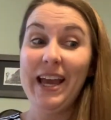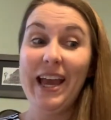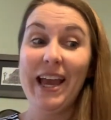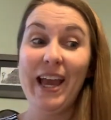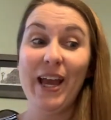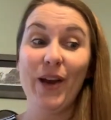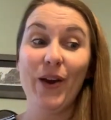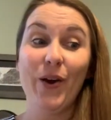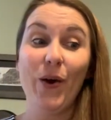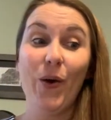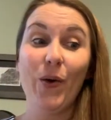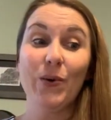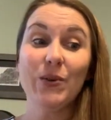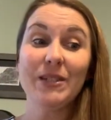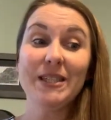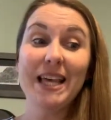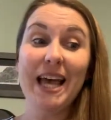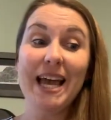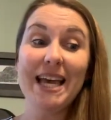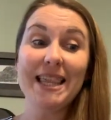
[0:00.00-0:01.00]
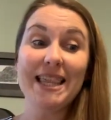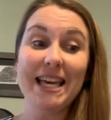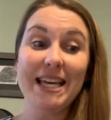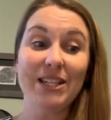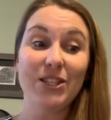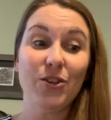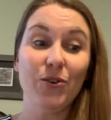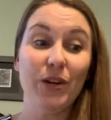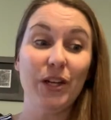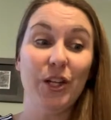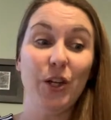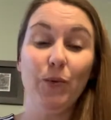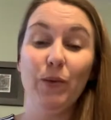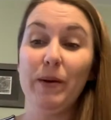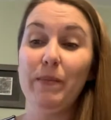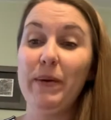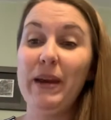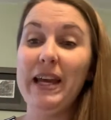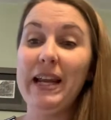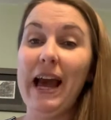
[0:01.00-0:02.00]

It goes like this. So can you repeat